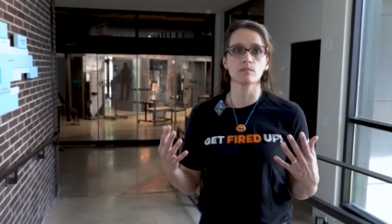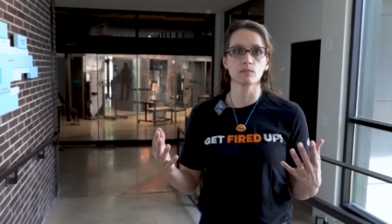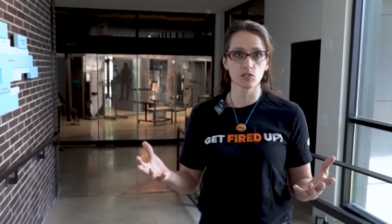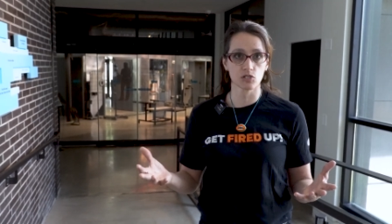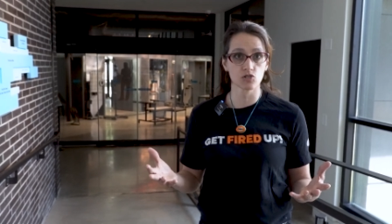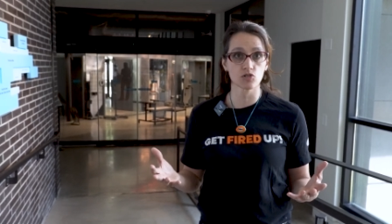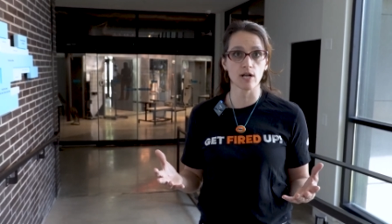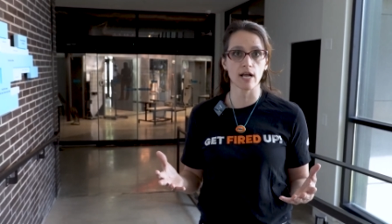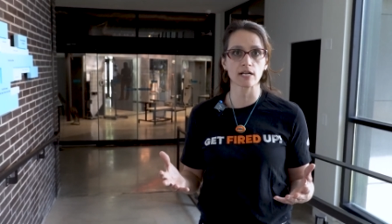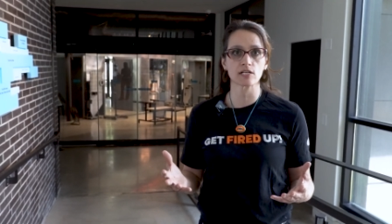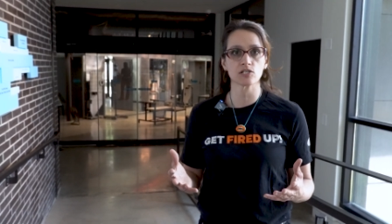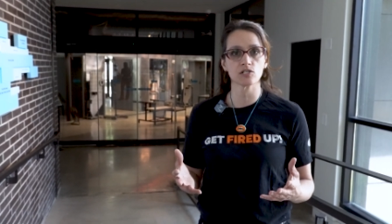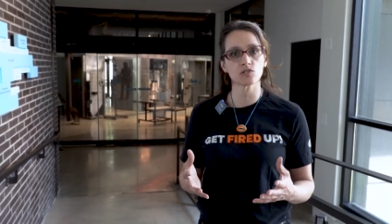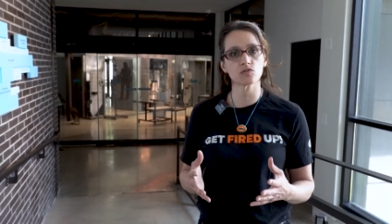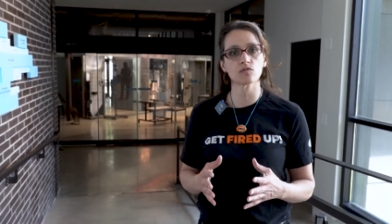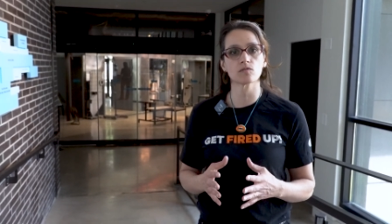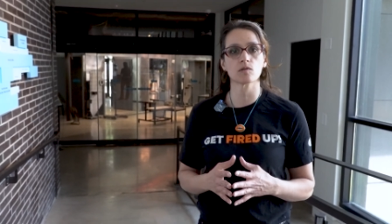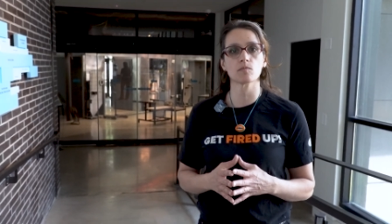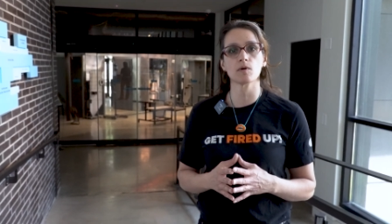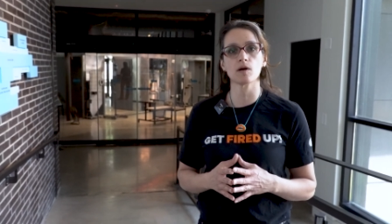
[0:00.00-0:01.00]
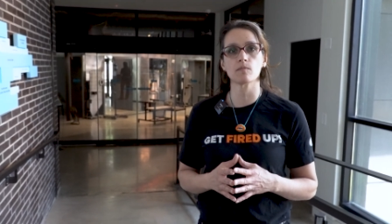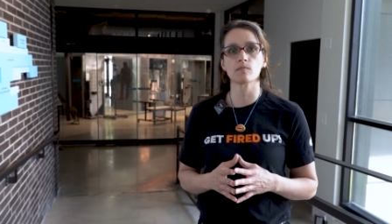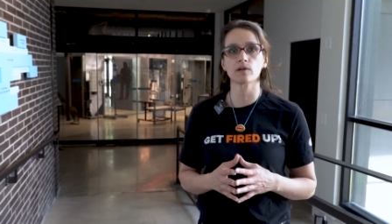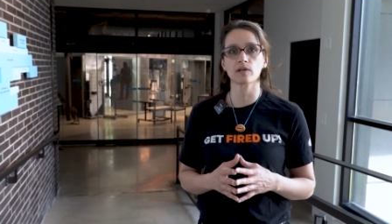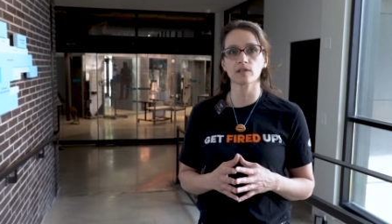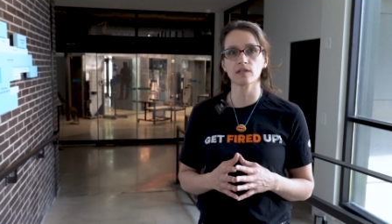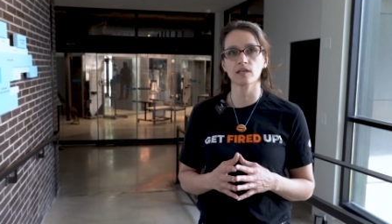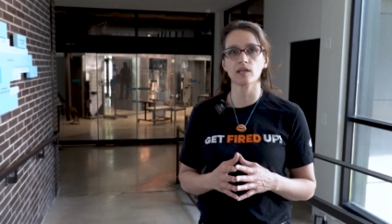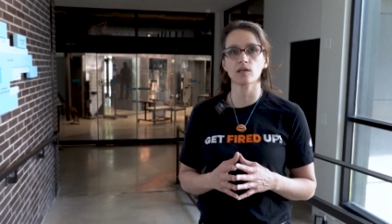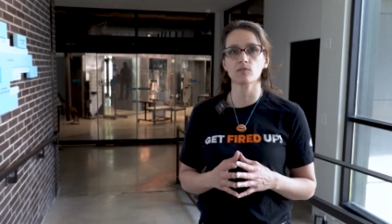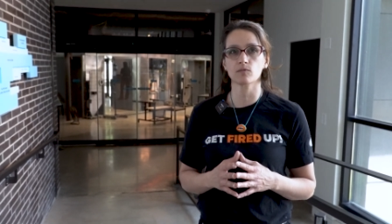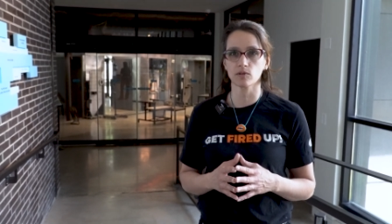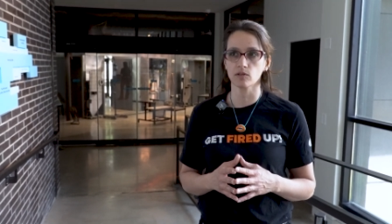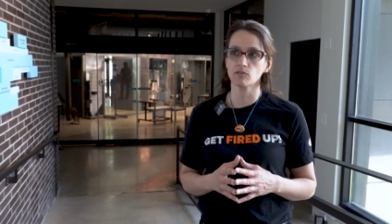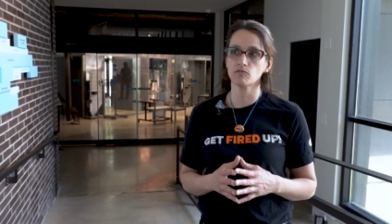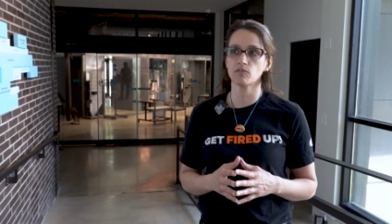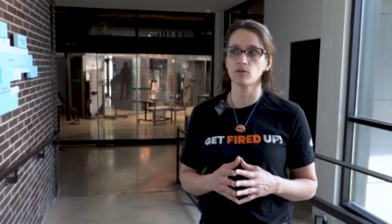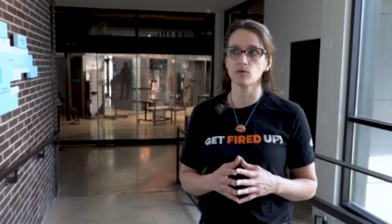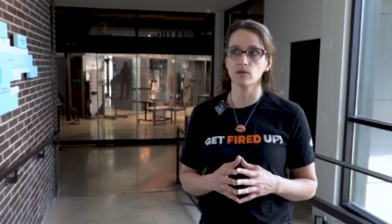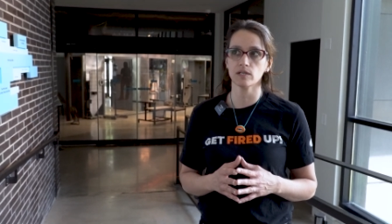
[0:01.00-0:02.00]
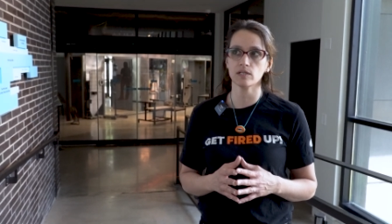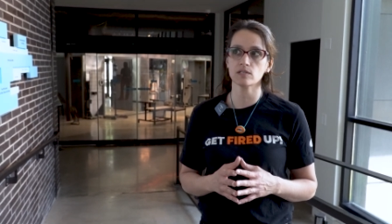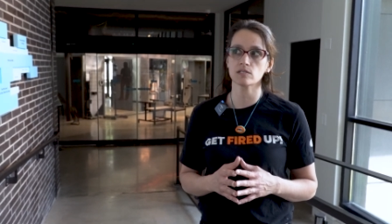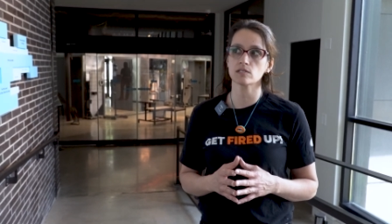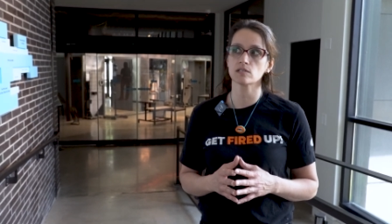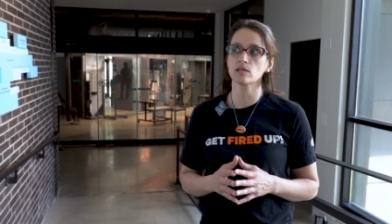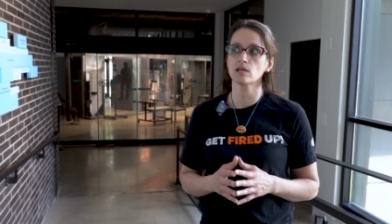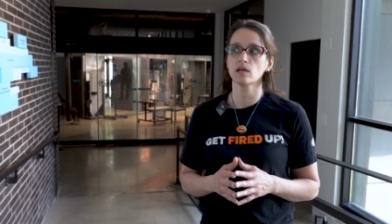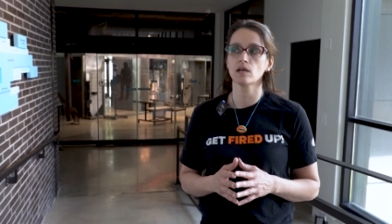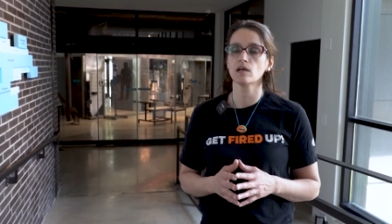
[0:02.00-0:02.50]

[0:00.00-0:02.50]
distractions from the public. They can really focus.